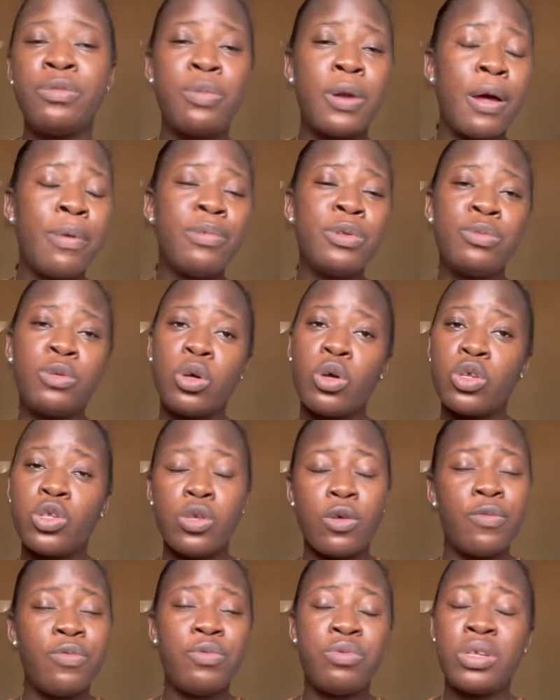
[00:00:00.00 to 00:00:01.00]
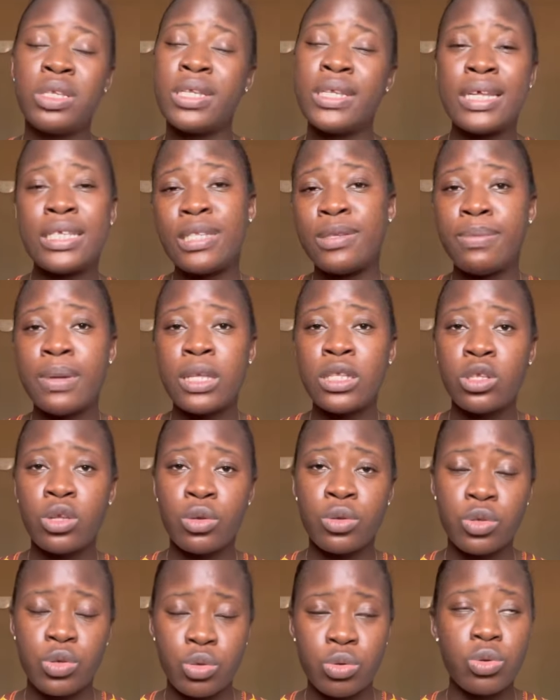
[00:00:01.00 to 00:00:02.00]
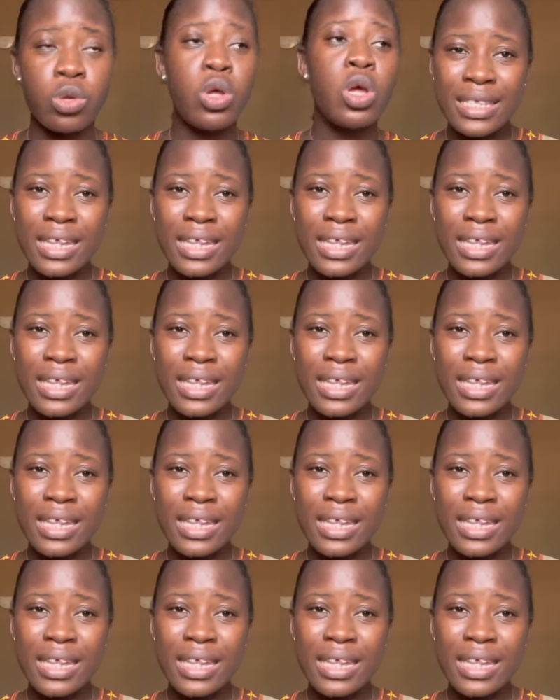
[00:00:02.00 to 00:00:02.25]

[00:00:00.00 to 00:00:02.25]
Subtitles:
probably because of resentment or so,